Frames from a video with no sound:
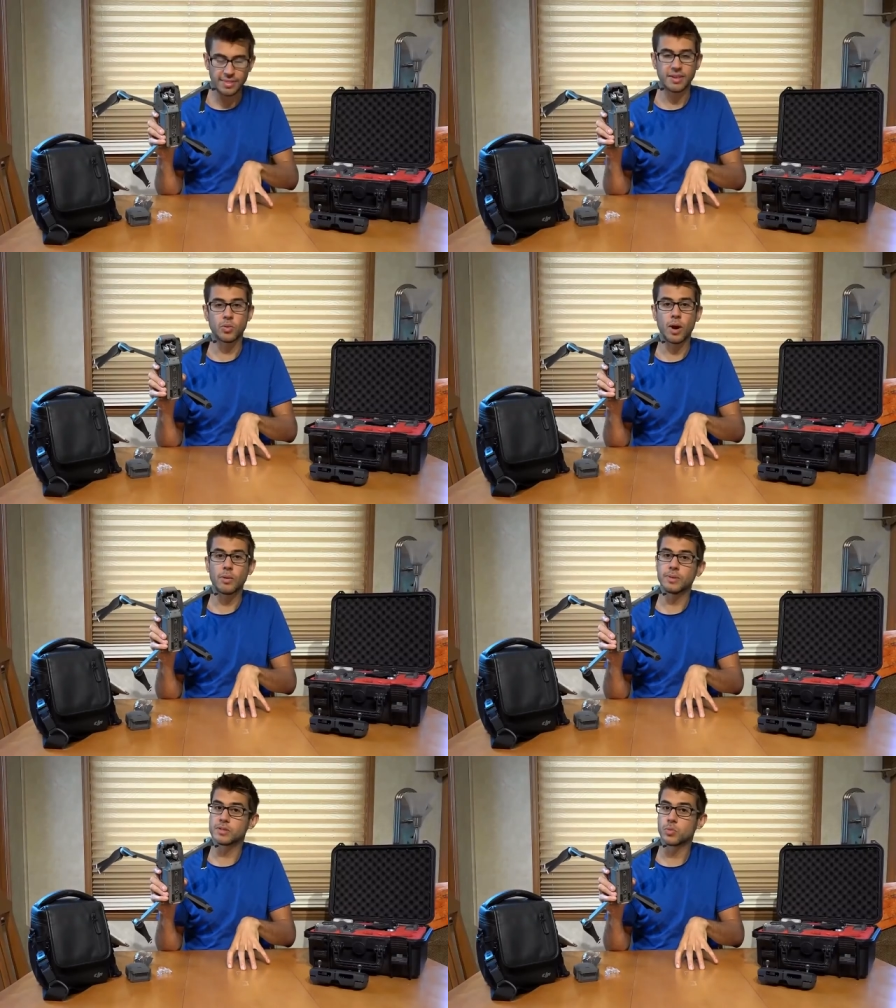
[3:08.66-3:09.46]
at the
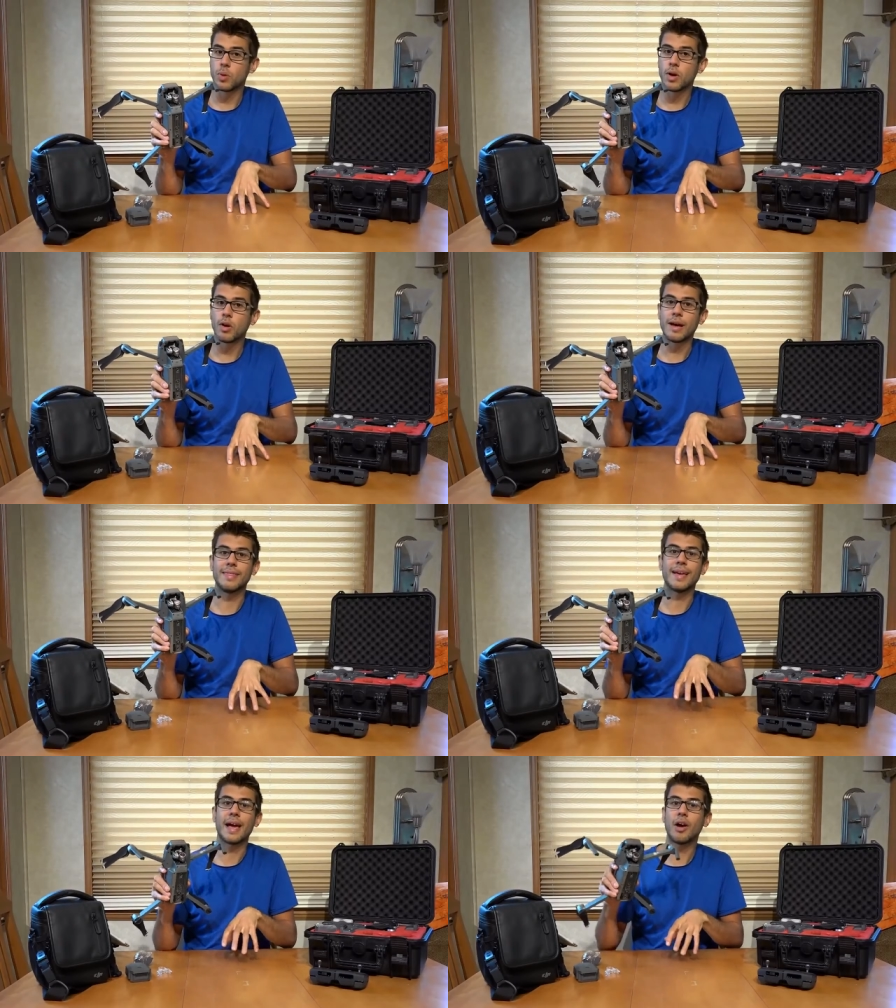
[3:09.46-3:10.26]
ground as well,
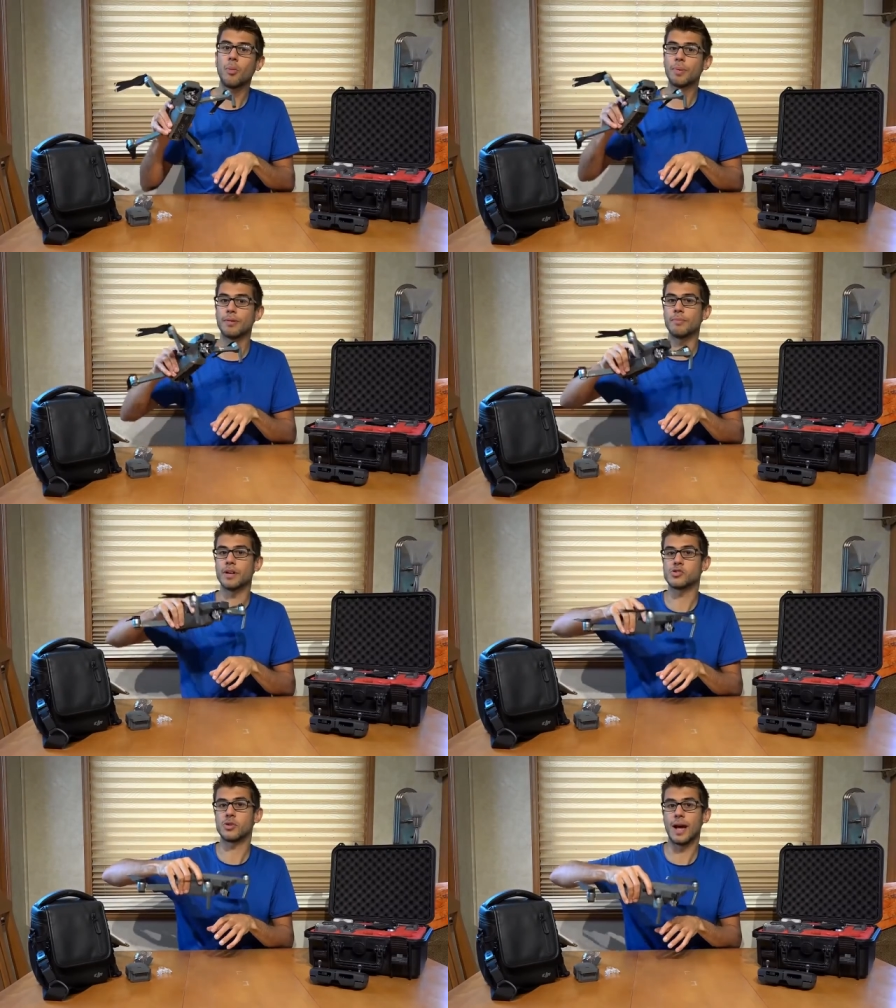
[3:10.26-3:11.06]
and they help it
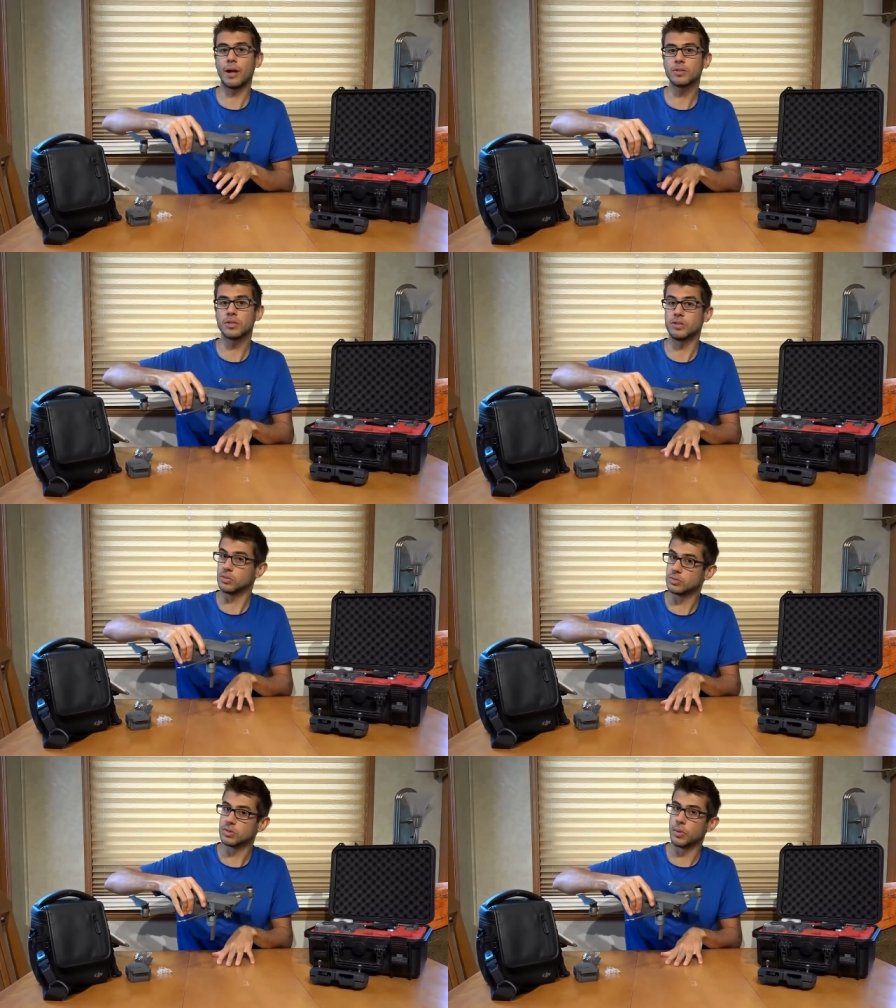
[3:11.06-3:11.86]
measure
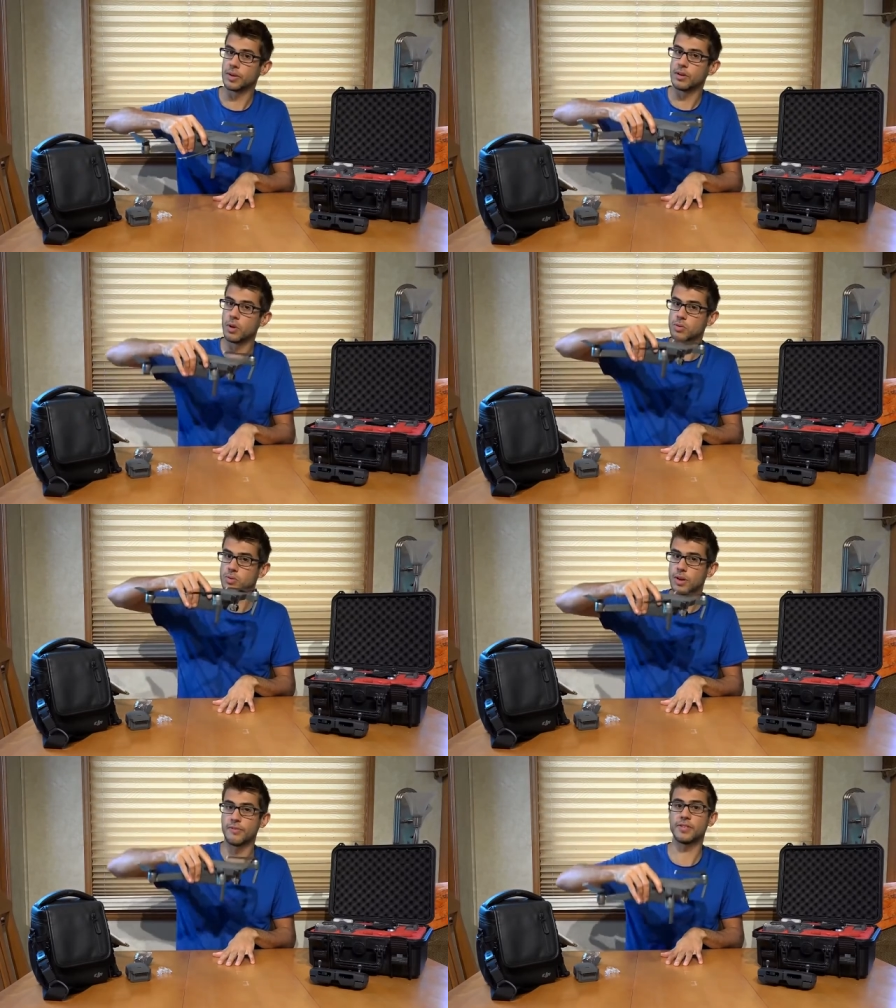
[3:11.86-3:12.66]
altitude so it
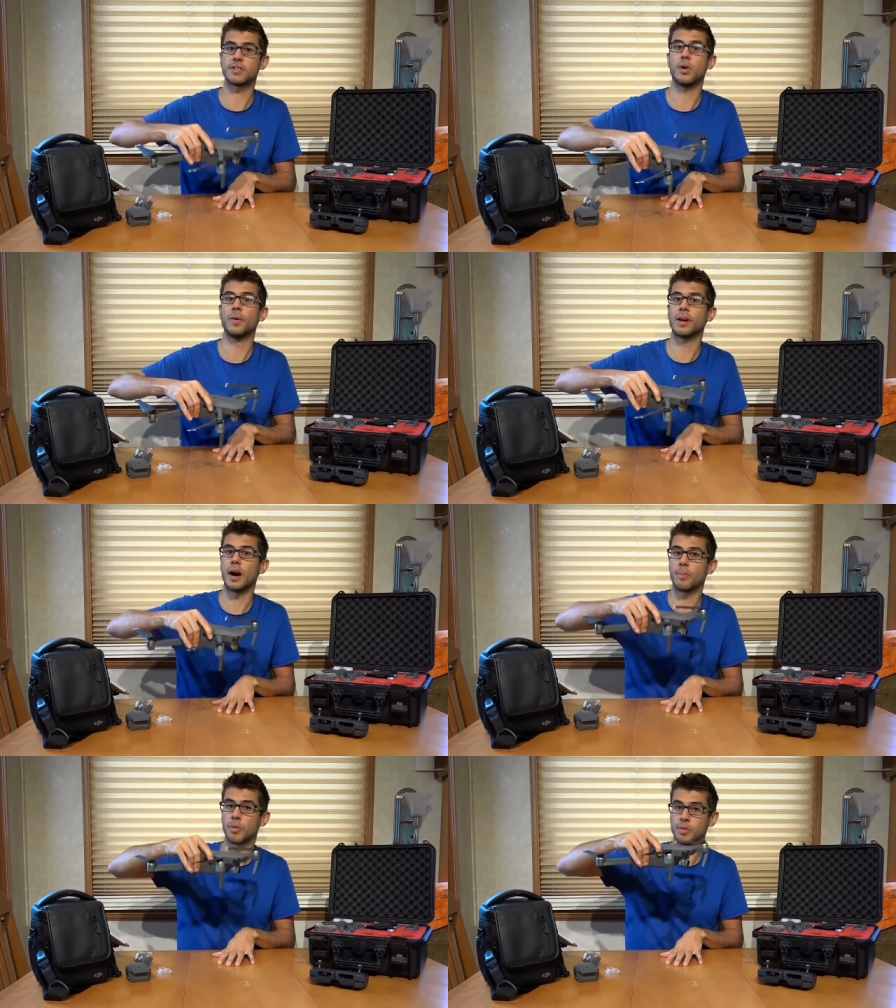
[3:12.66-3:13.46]
knows if it's going
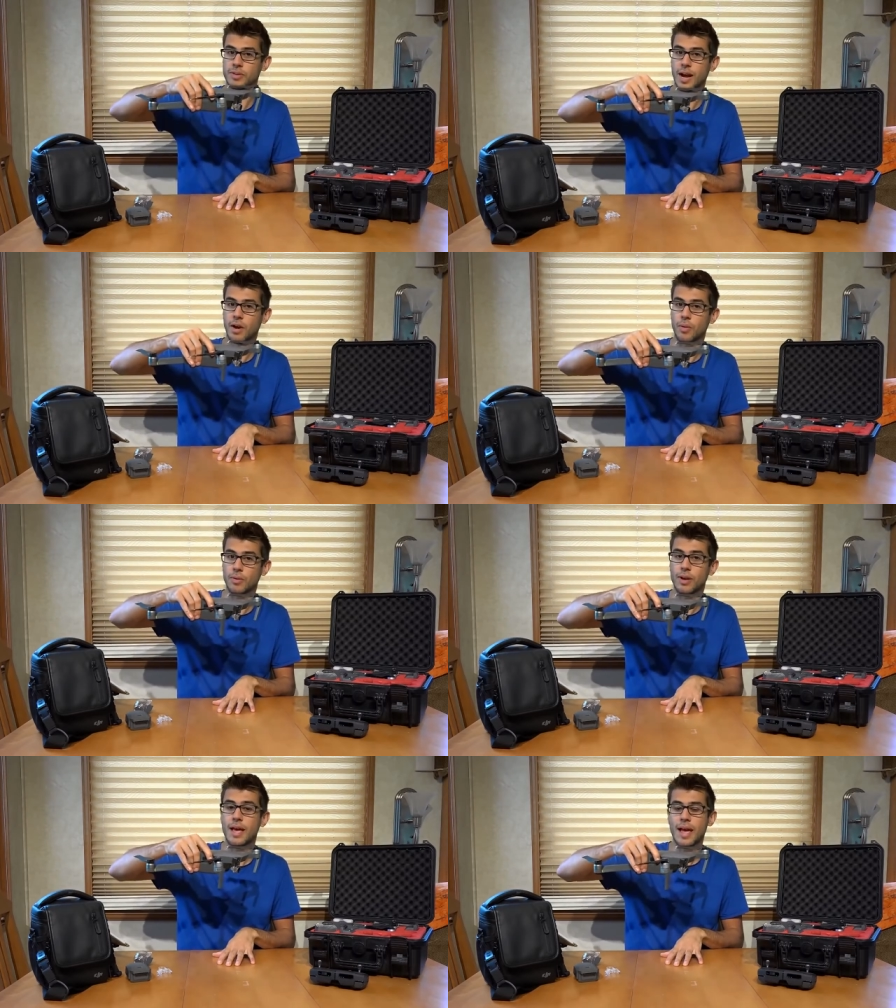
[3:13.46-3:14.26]
up or
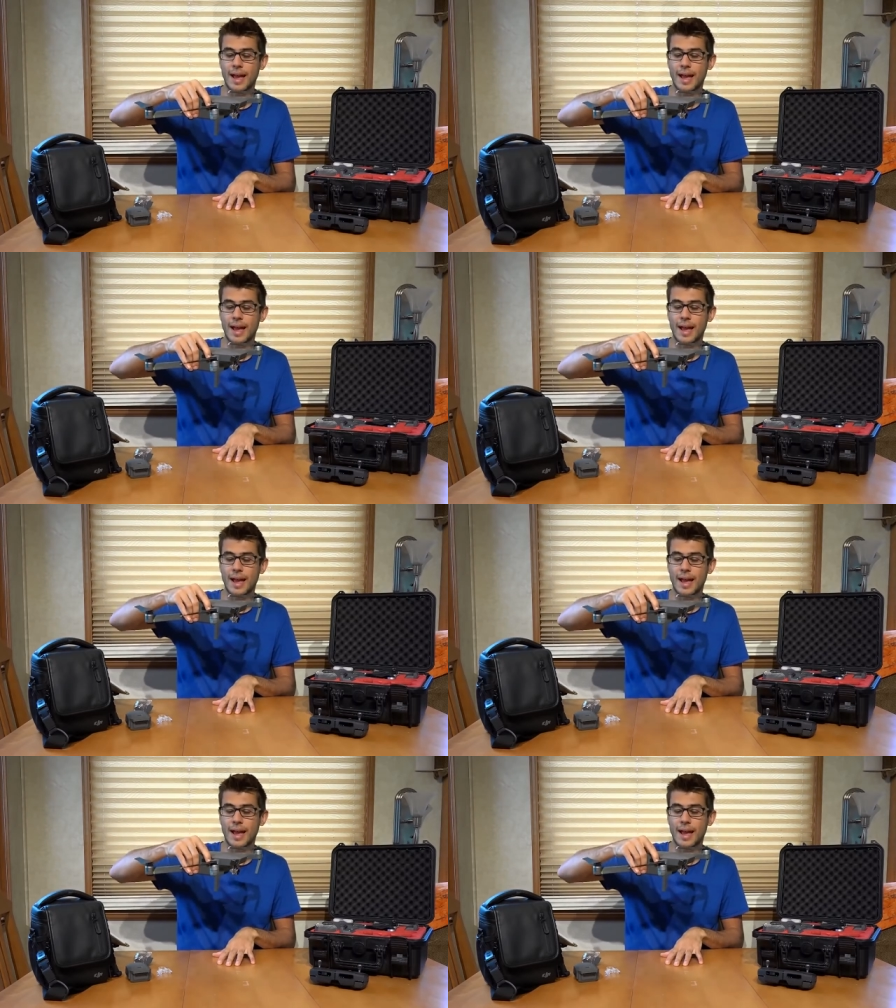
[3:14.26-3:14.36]
down,